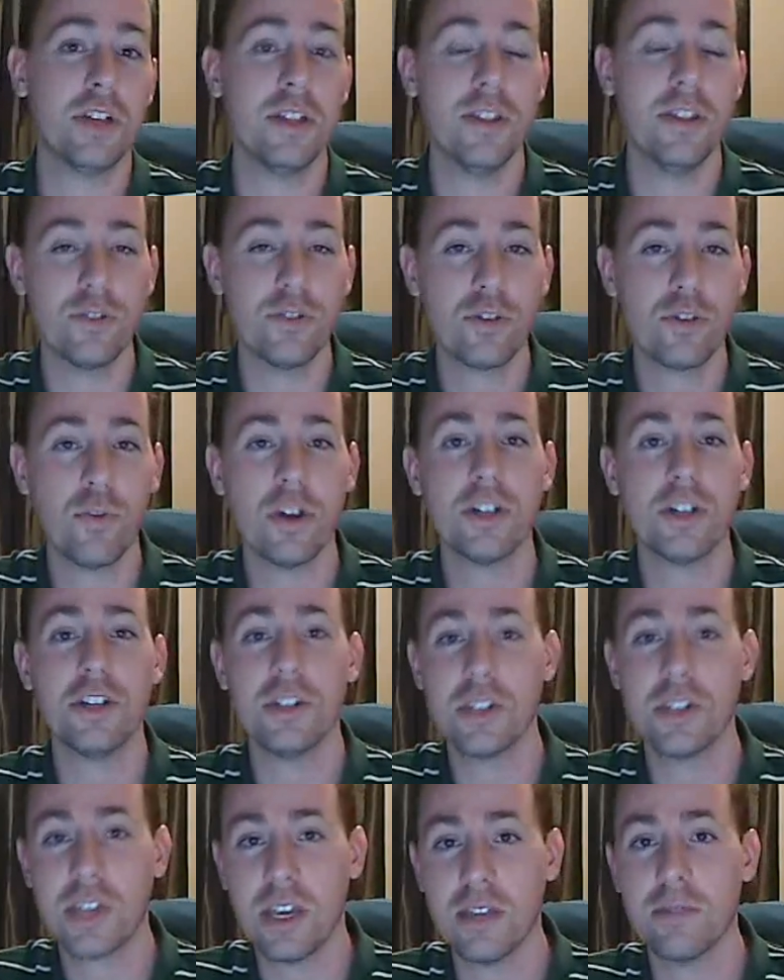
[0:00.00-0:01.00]
in those
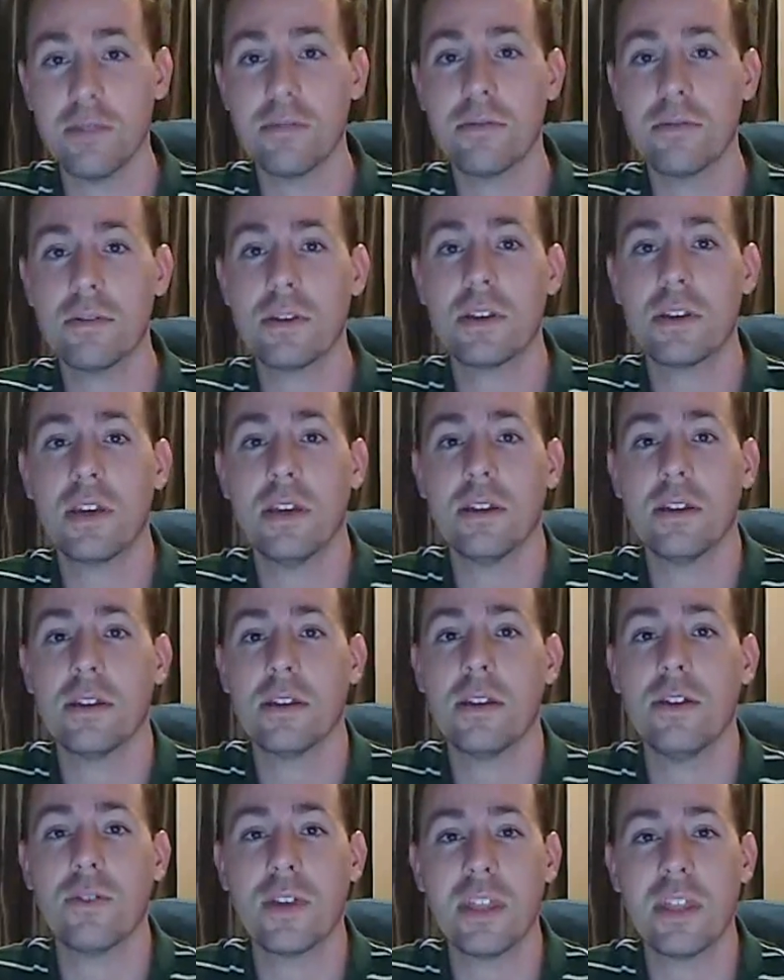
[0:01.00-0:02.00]
questions can
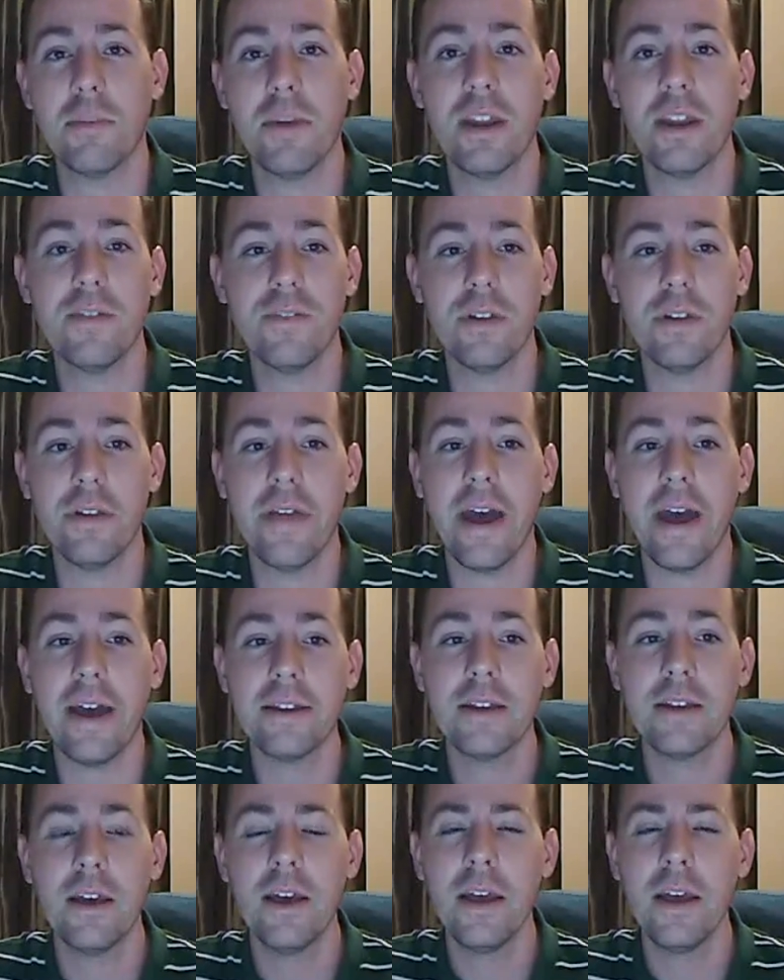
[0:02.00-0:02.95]
get the benefit of that,